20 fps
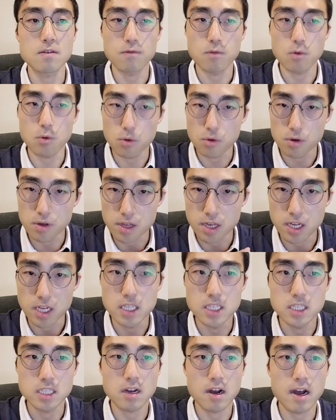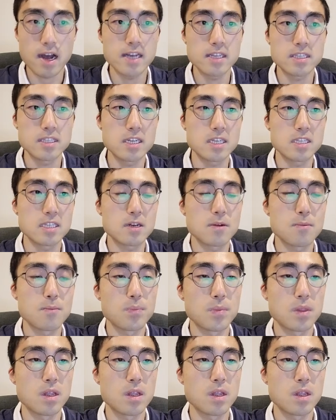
for the entire season.